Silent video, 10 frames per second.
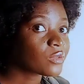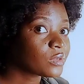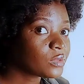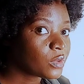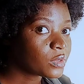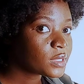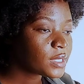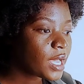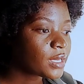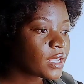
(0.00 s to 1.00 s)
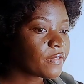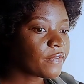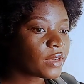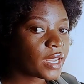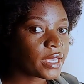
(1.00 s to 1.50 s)
outdoors, and I
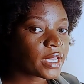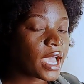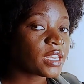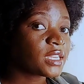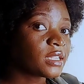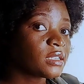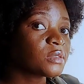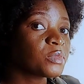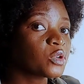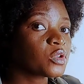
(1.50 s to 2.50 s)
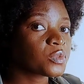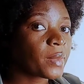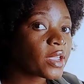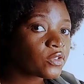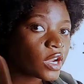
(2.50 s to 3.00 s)
felt like I needed this because
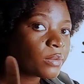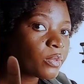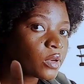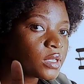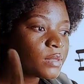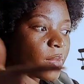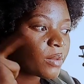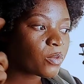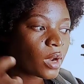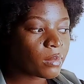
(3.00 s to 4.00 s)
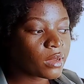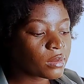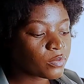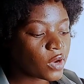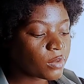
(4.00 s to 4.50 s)
my tripod, my
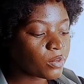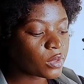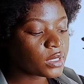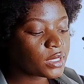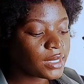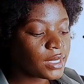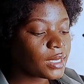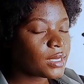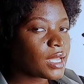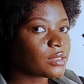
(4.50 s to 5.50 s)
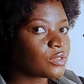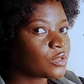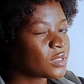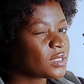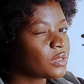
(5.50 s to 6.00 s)
primary tripod, does
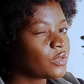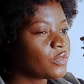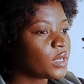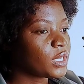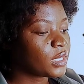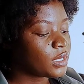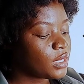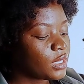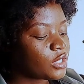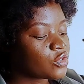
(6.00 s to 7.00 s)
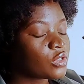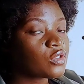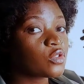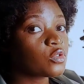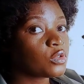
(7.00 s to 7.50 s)
not really, it's
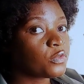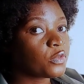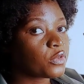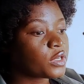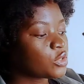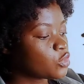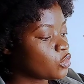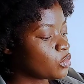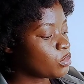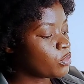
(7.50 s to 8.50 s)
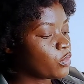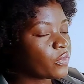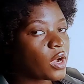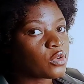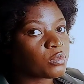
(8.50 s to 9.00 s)
not so good for it to
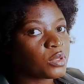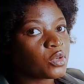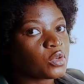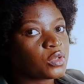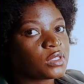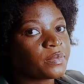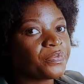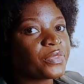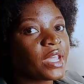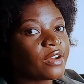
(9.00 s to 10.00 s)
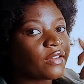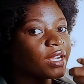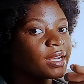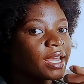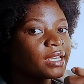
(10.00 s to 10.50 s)
move out, because the
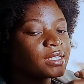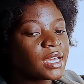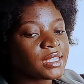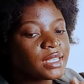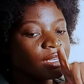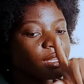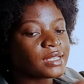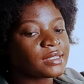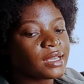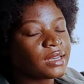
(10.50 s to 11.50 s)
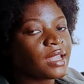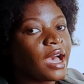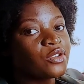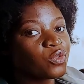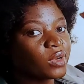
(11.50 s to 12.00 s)
ring light and then the stand
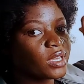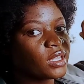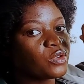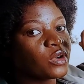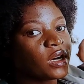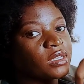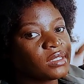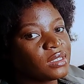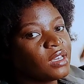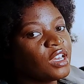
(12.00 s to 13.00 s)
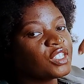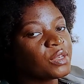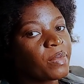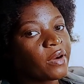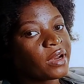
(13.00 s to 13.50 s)
are together. You can't
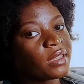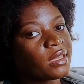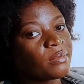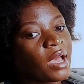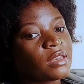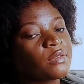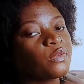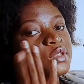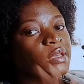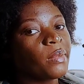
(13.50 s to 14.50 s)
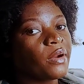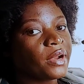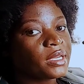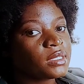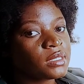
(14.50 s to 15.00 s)
separate them, and if you
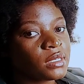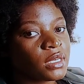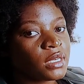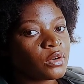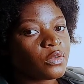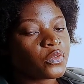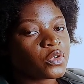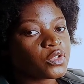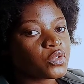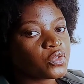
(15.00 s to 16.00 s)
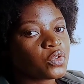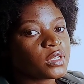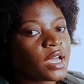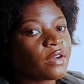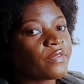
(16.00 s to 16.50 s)
separate, of course you
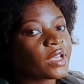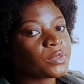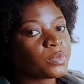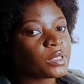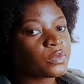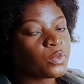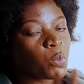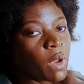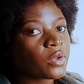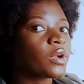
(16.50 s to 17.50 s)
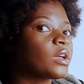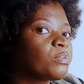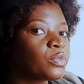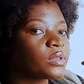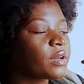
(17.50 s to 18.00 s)
don't have a space where you
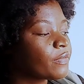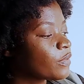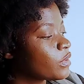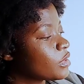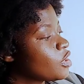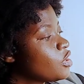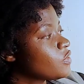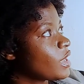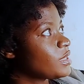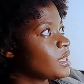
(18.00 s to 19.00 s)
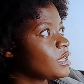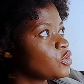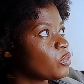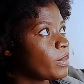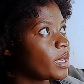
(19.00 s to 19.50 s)
can put the phone. So I
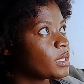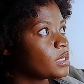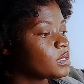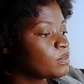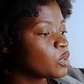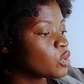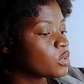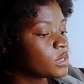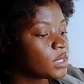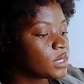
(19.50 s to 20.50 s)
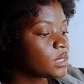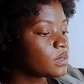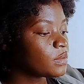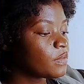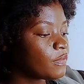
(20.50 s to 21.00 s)
decided to buy this because it
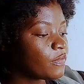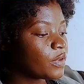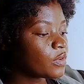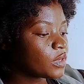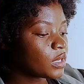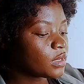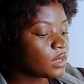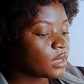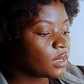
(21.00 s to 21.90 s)
is very